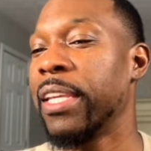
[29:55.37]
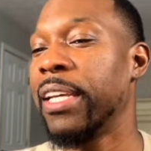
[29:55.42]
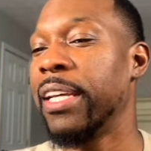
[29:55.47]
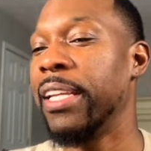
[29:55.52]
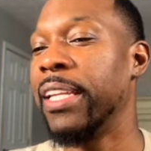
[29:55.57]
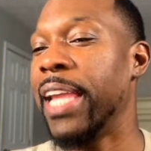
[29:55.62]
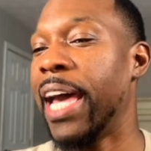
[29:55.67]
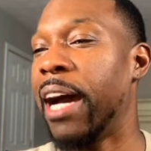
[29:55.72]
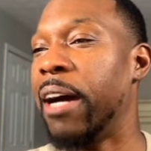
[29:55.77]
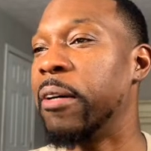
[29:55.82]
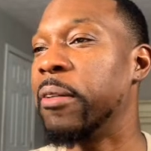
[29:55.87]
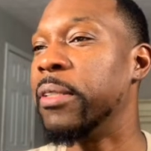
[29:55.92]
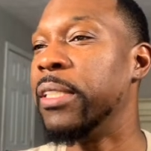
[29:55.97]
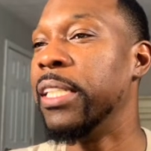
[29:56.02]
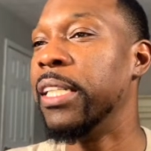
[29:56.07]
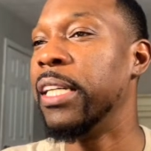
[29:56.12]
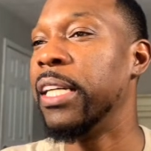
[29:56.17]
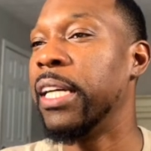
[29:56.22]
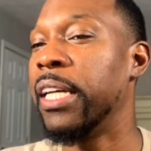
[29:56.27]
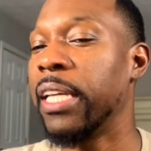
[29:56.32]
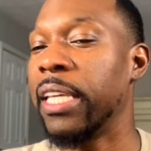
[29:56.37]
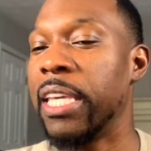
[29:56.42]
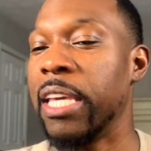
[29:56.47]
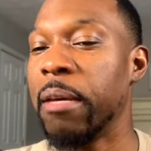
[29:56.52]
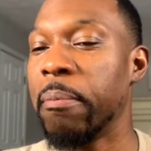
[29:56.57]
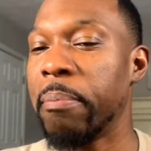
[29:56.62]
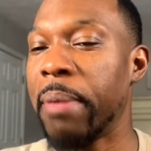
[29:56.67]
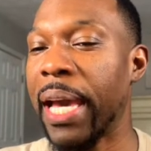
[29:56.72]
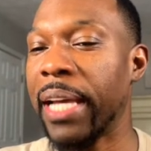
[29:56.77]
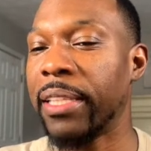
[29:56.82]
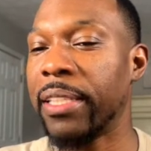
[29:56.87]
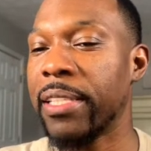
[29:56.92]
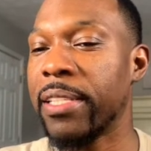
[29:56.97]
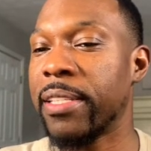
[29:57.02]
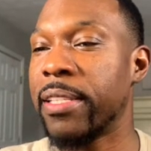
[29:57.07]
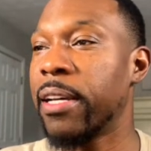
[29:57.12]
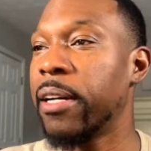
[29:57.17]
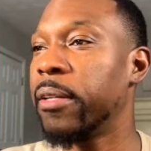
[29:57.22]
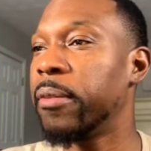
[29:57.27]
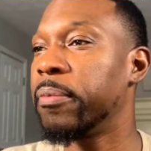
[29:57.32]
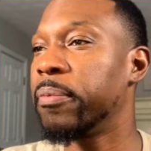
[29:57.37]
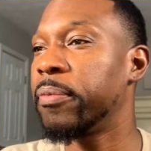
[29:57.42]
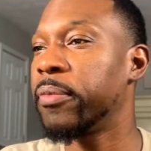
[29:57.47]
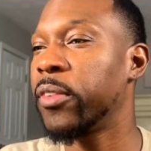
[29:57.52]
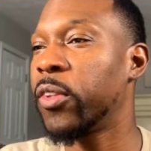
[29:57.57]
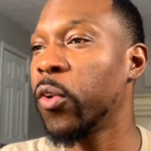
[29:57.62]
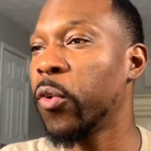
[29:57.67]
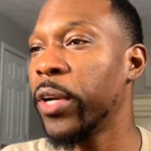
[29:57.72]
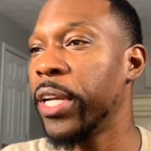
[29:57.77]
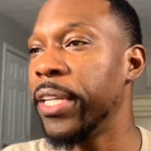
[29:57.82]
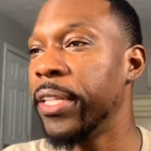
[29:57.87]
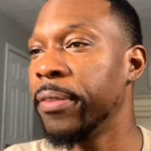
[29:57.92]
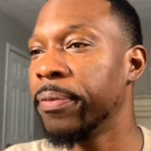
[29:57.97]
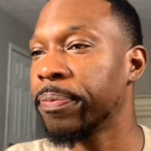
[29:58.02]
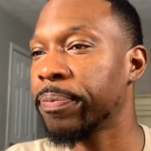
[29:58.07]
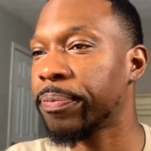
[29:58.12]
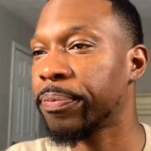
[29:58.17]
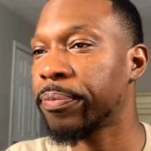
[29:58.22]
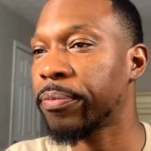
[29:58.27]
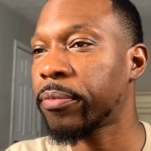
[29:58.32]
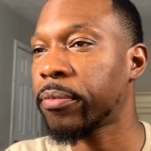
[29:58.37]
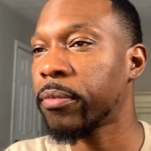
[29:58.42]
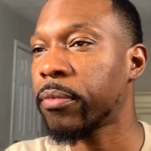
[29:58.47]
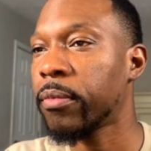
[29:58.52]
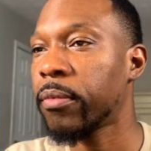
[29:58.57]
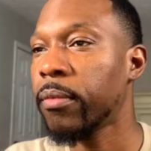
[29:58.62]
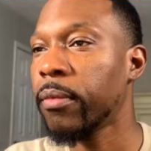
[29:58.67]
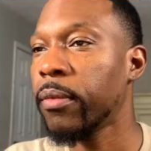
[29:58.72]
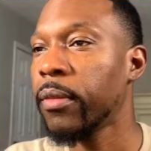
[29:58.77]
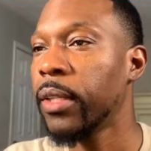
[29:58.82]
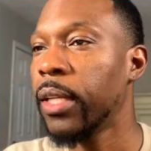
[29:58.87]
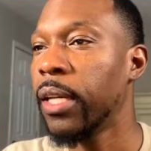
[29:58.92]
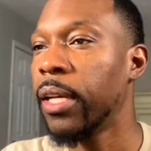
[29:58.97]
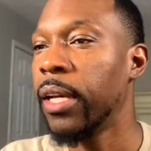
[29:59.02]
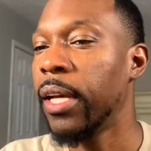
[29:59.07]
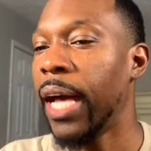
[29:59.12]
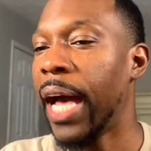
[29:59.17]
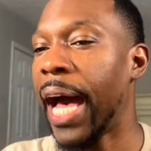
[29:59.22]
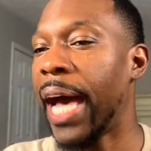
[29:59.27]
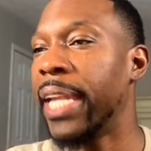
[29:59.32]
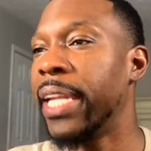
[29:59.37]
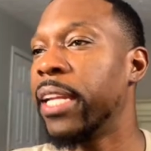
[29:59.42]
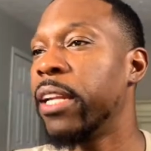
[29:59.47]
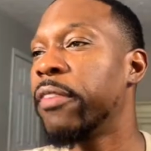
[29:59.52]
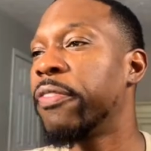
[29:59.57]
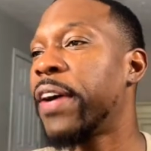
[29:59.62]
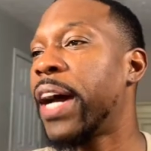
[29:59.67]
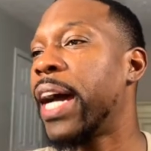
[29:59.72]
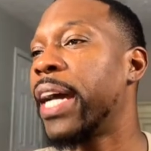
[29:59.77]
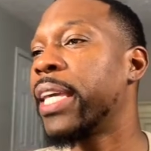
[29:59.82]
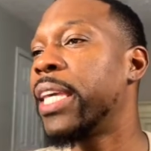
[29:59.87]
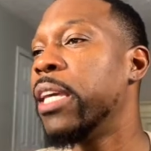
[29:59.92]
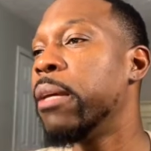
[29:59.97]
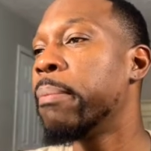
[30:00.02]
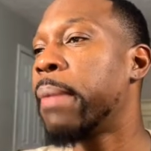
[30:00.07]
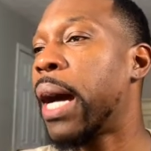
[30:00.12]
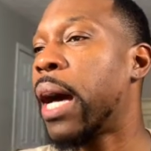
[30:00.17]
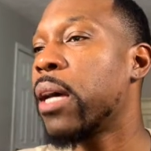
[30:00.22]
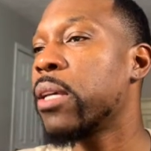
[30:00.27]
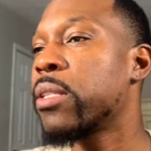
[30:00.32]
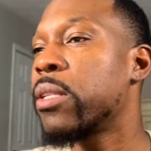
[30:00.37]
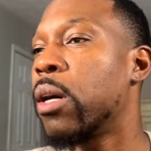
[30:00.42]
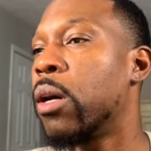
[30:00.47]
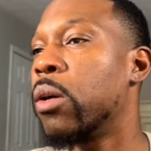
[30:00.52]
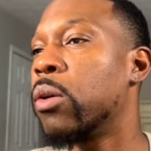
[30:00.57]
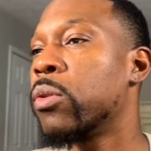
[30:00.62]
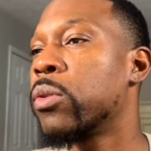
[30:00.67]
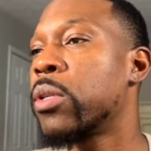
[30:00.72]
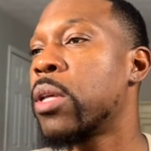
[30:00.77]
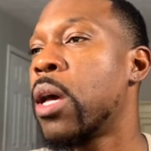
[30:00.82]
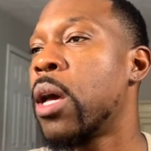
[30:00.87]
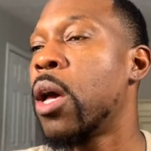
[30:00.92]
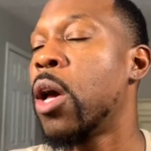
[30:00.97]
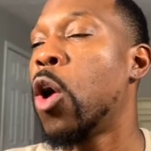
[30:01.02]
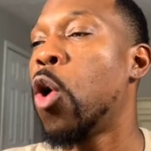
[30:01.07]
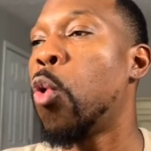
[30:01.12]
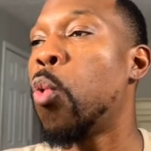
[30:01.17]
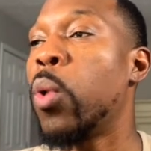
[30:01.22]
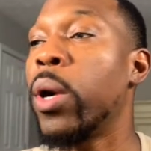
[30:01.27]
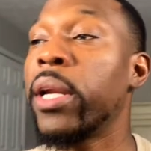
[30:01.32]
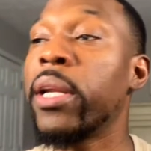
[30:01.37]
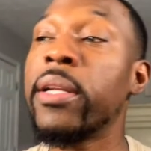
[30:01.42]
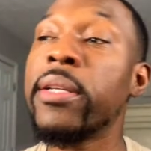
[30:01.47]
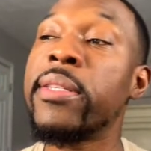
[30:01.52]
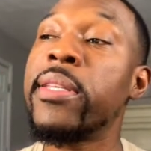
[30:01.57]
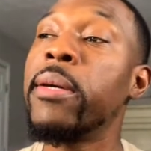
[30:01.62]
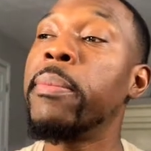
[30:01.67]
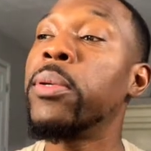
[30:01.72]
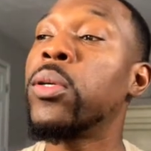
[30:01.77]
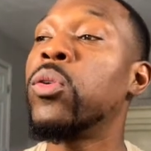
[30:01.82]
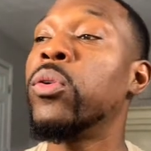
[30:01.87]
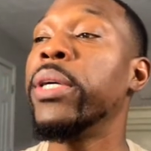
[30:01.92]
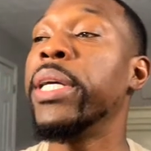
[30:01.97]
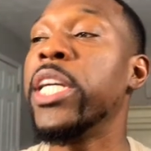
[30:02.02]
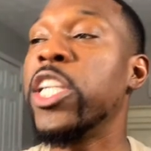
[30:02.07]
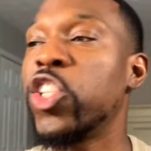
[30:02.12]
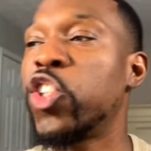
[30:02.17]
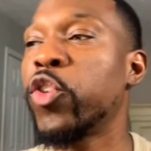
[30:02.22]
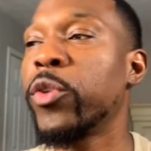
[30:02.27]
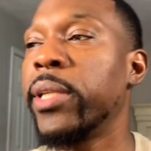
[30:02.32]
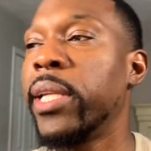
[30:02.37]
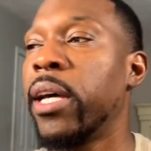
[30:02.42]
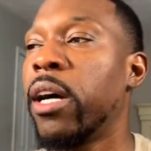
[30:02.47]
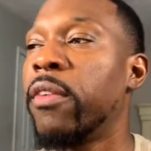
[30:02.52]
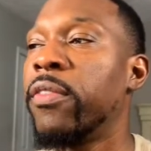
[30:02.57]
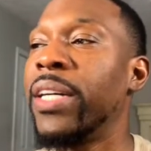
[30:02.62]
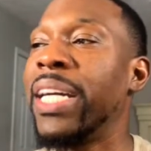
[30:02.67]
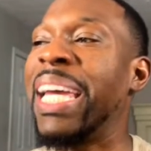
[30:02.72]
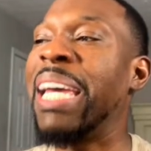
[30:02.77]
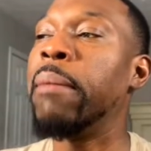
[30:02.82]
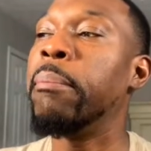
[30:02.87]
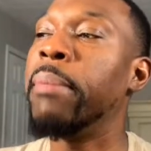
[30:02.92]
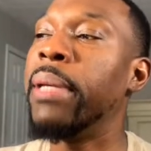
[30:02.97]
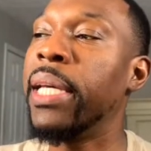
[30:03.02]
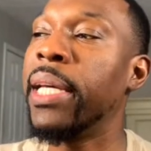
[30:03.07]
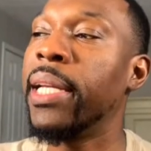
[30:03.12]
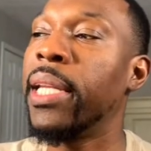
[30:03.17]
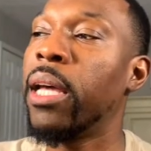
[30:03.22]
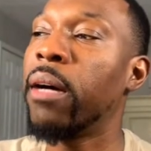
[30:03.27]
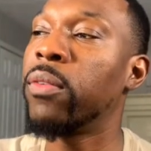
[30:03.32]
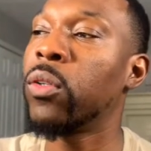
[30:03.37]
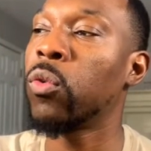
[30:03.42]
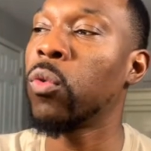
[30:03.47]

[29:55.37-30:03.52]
Now, getting back to step 3, identify key milestones. What are the typical entry level and mid level